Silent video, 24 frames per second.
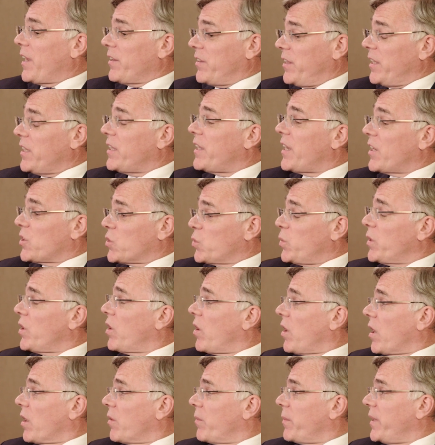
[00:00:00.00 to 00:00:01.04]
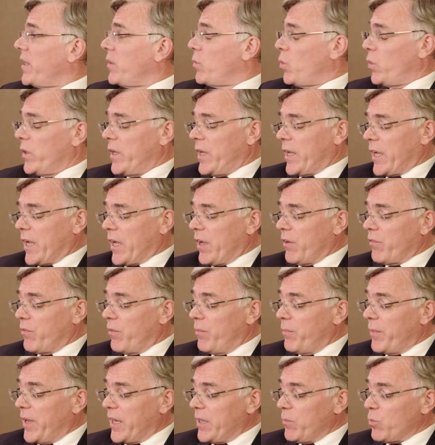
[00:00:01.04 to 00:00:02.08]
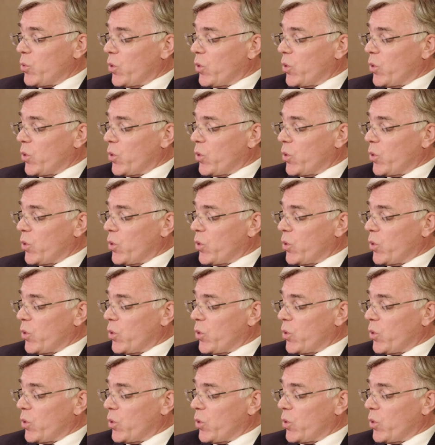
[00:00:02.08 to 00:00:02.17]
I think, yes, we are. I mean, we have many